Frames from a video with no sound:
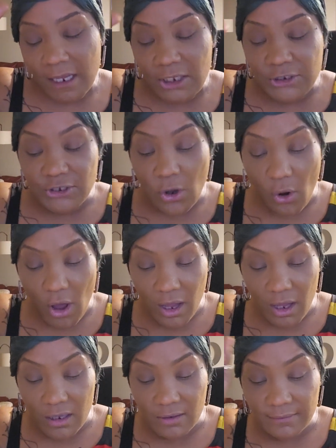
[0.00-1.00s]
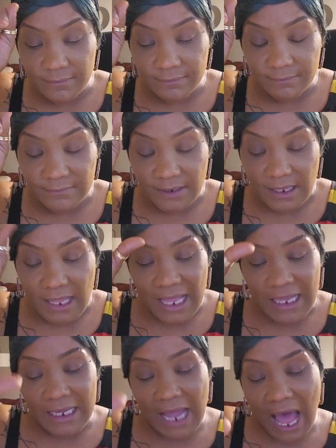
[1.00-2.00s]
talk,
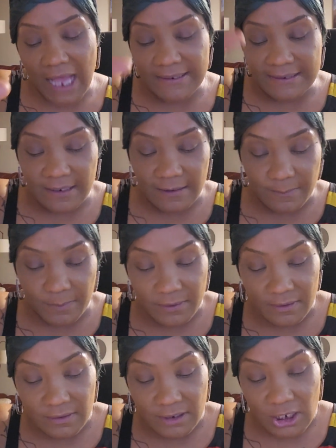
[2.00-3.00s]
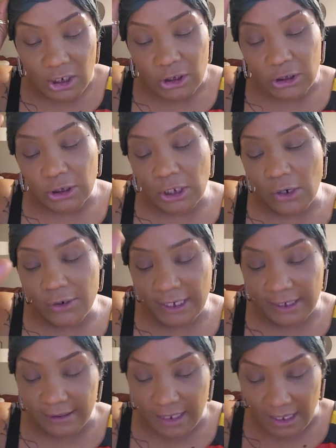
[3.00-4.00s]
gossip,
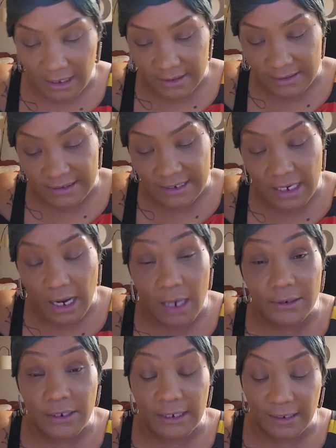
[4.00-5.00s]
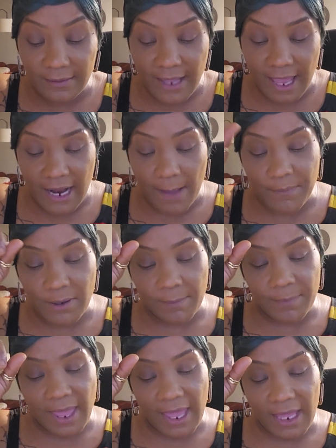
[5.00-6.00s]
learning things. Then underneath that, I
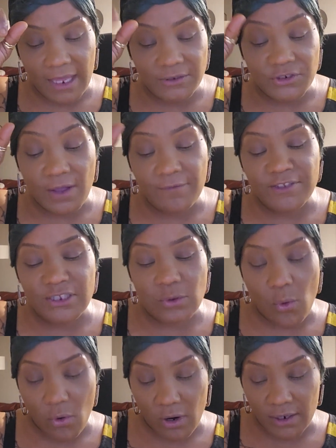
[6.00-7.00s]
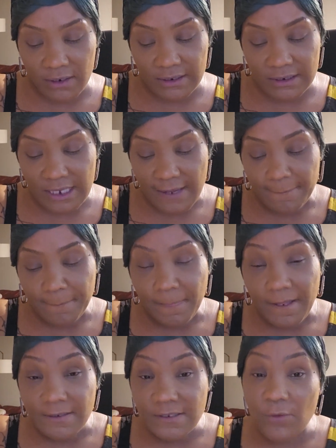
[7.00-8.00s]
put Page of Swords.
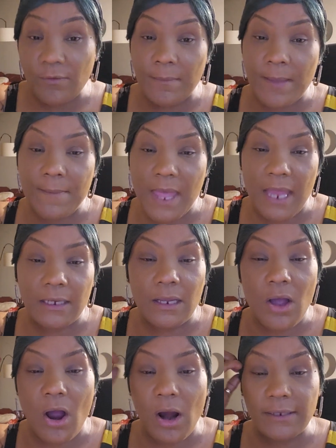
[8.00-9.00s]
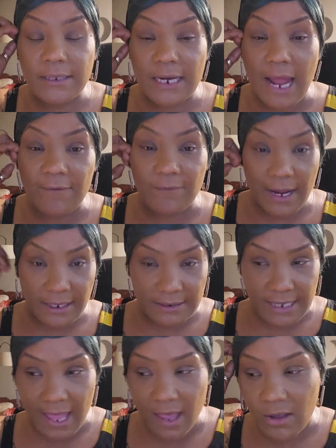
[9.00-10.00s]
So remember, any card that I write
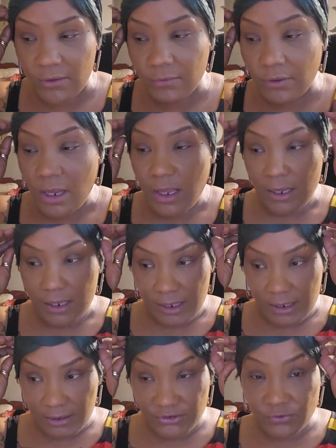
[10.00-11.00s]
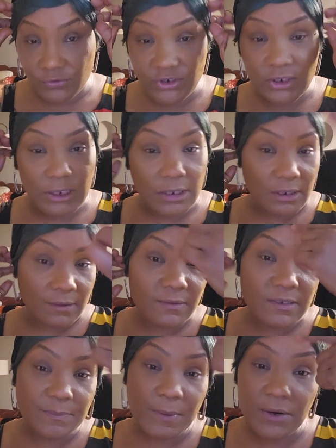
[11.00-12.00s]
down is usually
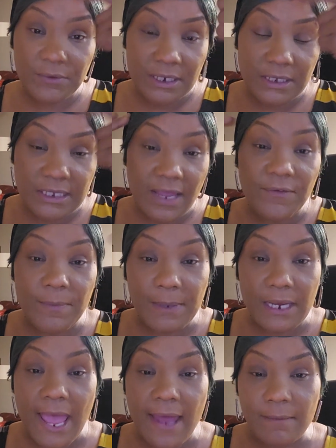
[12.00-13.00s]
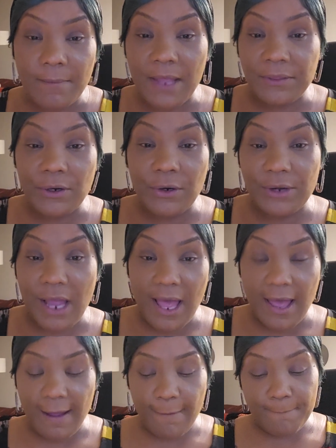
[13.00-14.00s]
Spirit is giving me that in my third
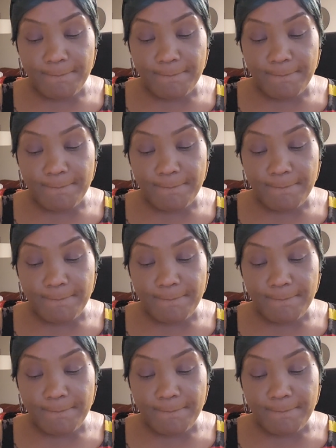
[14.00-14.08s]
eye.